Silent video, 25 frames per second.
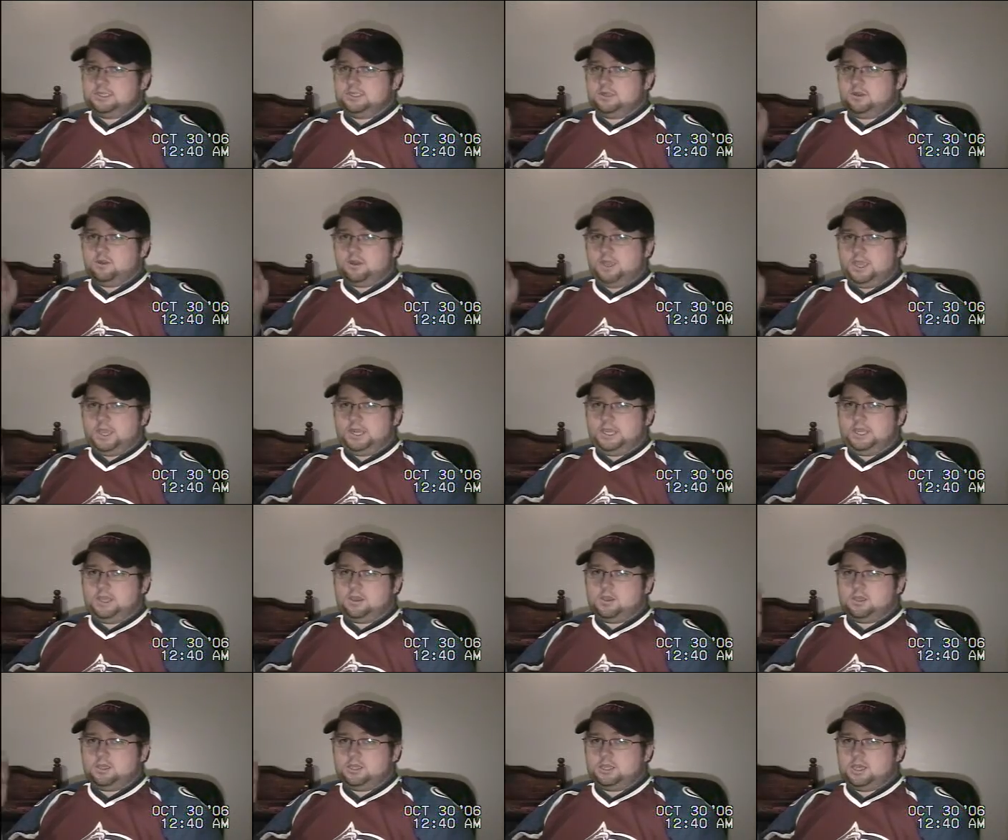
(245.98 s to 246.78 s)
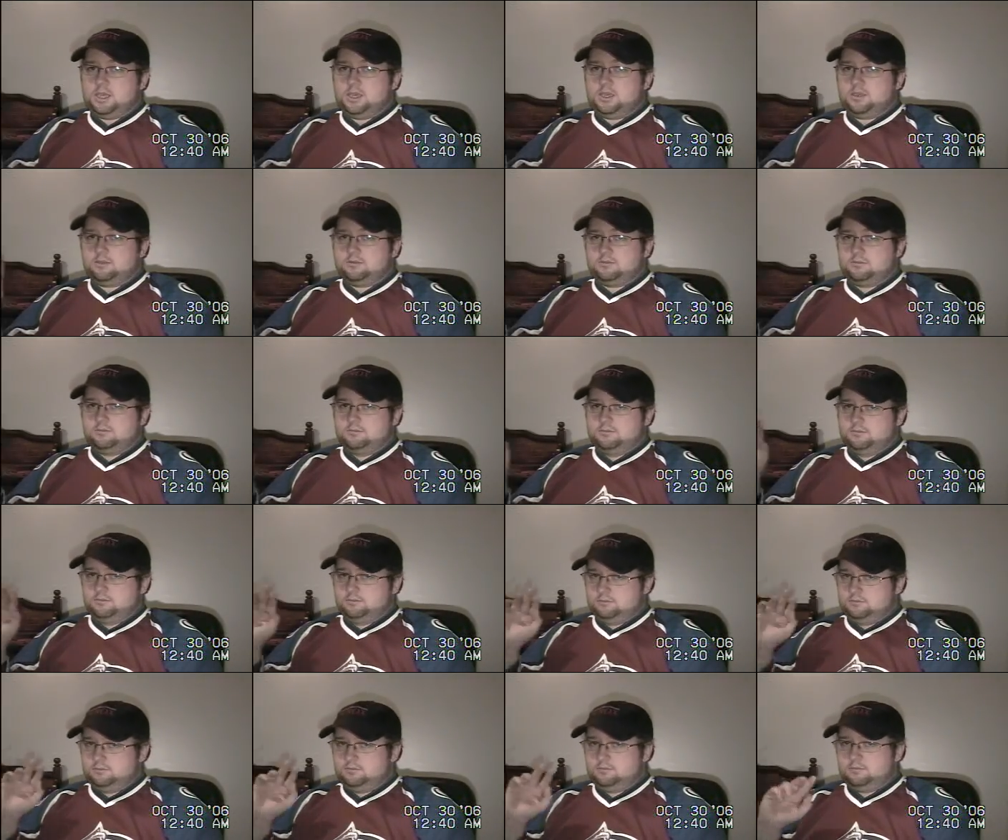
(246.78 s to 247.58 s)
or any online
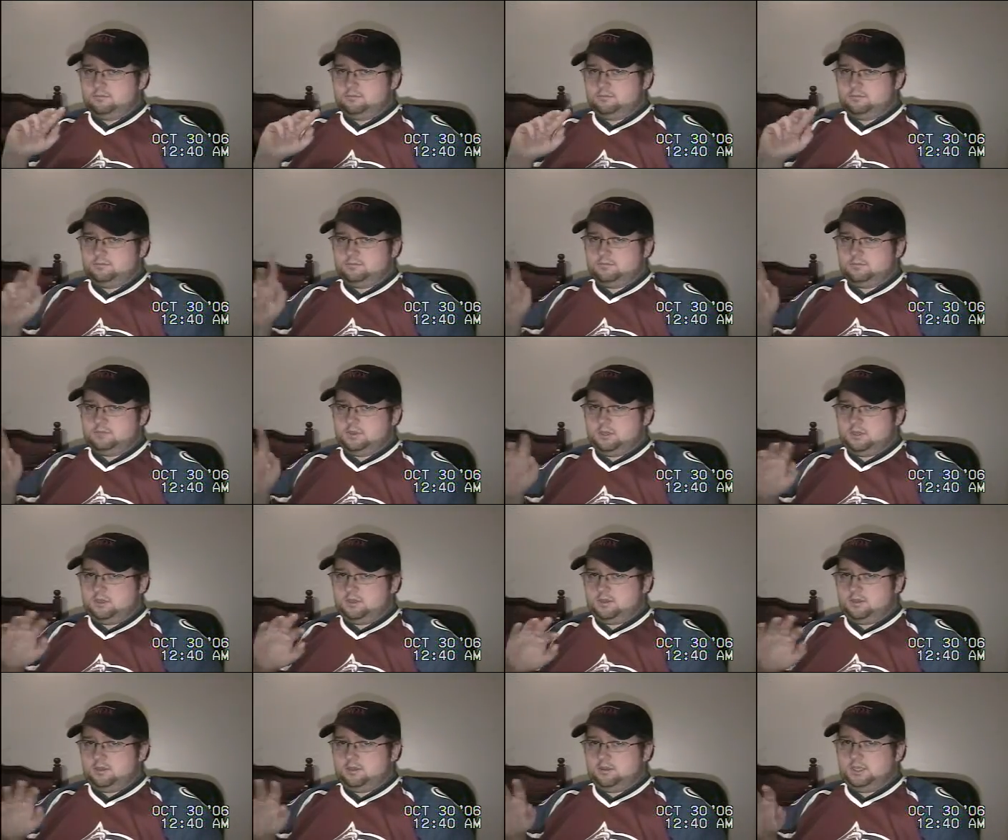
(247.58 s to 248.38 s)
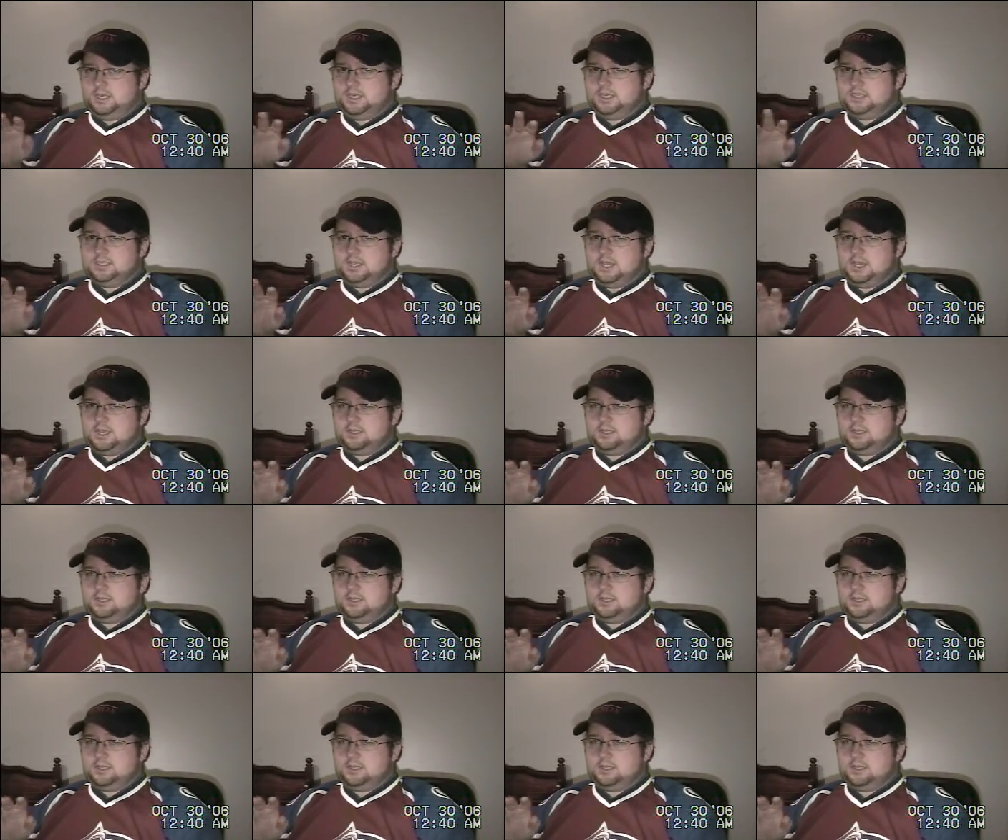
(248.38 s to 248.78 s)
e-zine.